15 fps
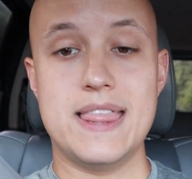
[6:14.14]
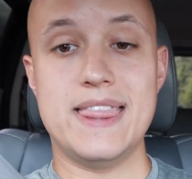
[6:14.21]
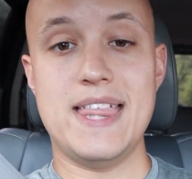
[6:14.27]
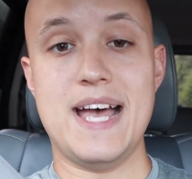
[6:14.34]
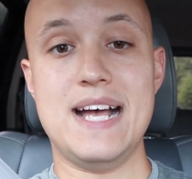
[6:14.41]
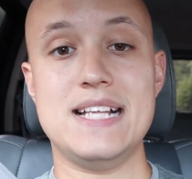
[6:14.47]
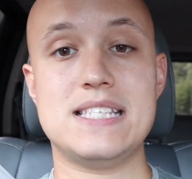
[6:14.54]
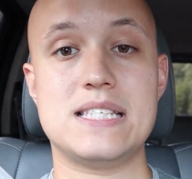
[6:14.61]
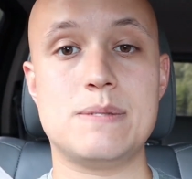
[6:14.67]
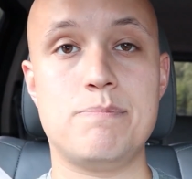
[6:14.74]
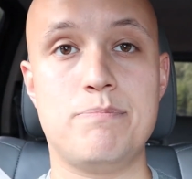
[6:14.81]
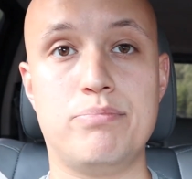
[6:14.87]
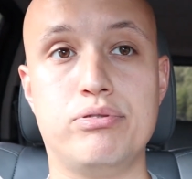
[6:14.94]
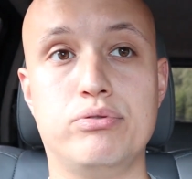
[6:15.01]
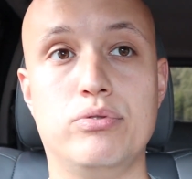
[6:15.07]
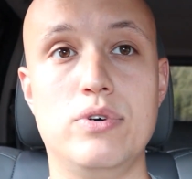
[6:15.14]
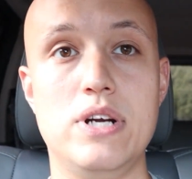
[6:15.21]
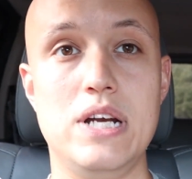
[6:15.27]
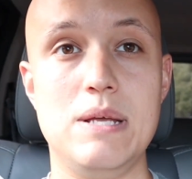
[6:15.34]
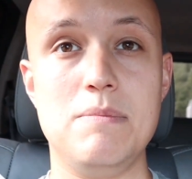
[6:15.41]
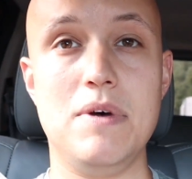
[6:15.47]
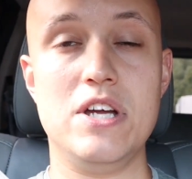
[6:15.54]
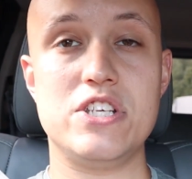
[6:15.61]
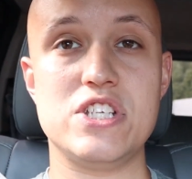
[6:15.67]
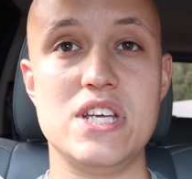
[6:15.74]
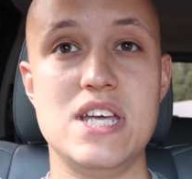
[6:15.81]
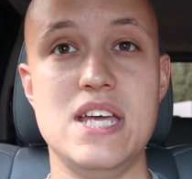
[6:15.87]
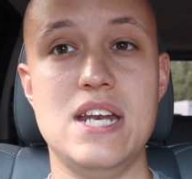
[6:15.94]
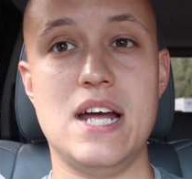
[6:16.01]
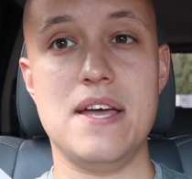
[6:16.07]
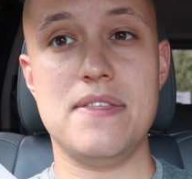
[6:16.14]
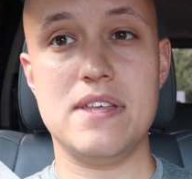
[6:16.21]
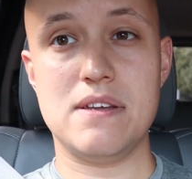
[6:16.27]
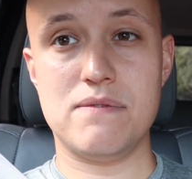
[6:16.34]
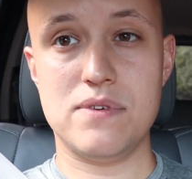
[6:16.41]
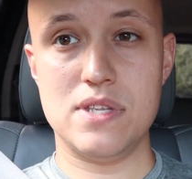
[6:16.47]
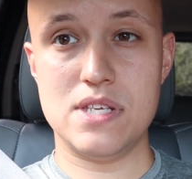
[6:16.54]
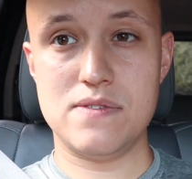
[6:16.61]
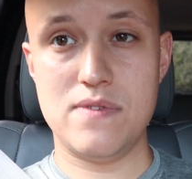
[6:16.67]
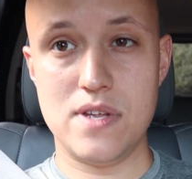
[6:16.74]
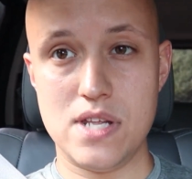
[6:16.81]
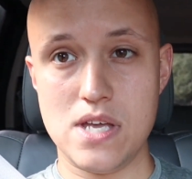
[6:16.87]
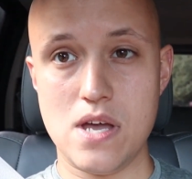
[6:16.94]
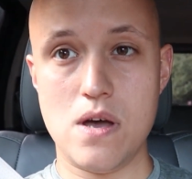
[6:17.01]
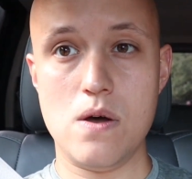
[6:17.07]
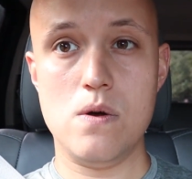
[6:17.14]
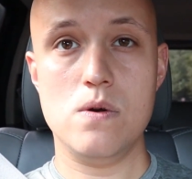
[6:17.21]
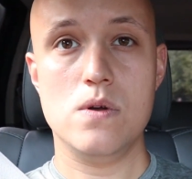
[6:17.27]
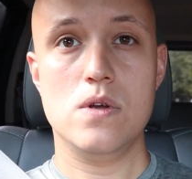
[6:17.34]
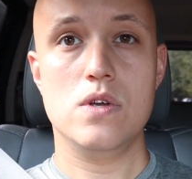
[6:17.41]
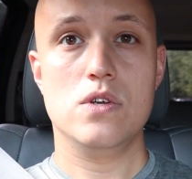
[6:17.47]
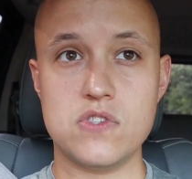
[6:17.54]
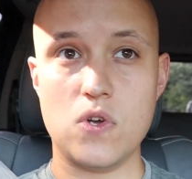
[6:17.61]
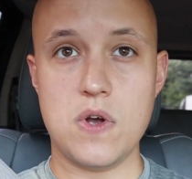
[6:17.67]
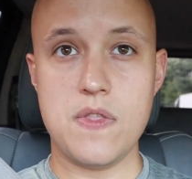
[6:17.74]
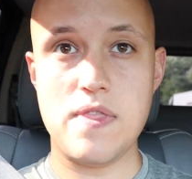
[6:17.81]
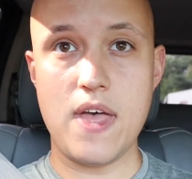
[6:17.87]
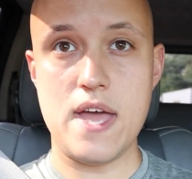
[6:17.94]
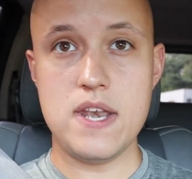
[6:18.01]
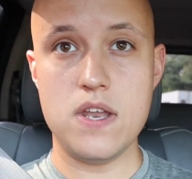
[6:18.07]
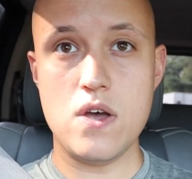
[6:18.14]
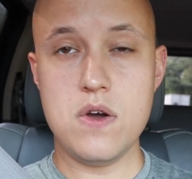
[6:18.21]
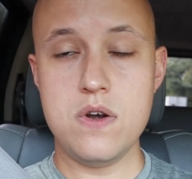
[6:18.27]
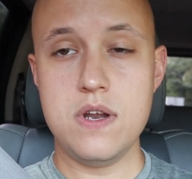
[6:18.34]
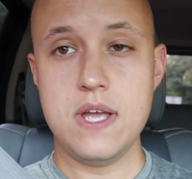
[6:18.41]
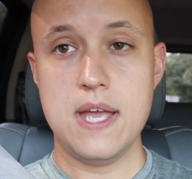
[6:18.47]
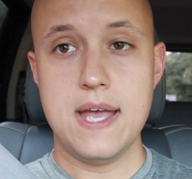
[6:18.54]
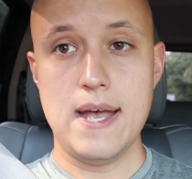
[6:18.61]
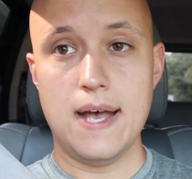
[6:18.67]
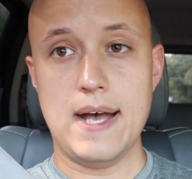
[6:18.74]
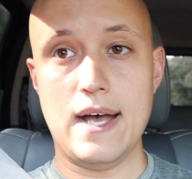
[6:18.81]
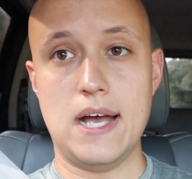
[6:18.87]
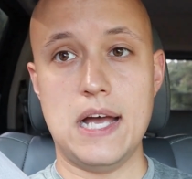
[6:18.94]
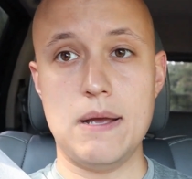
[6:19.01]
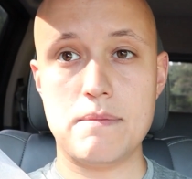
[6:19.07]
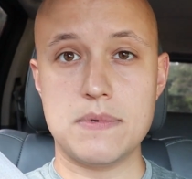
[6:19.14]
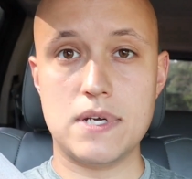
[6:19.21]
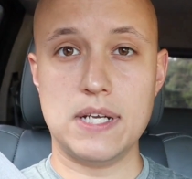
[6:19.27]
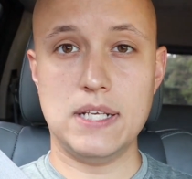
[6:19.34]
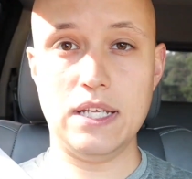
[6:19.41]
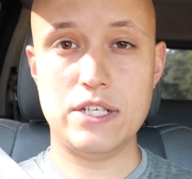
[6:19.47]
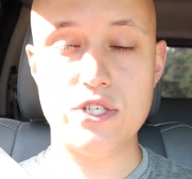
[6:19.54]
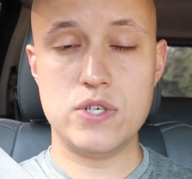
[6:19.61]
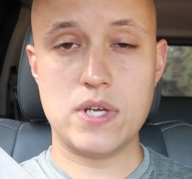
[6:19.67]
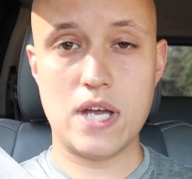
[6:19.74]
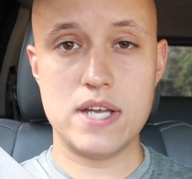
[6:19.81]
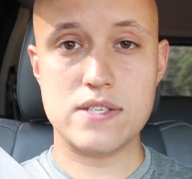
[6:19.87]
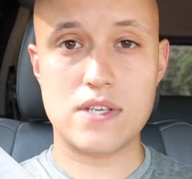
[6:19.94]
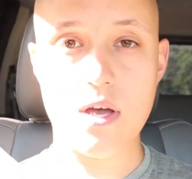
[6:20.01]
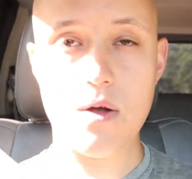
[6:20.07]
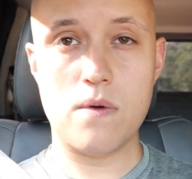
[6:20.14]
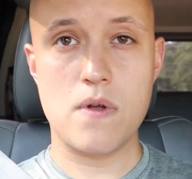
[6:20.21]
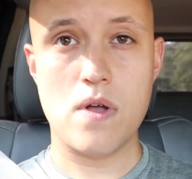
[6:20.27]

that's pretty much it, I think, for this video. So on that note, I'm gonna let you guys go.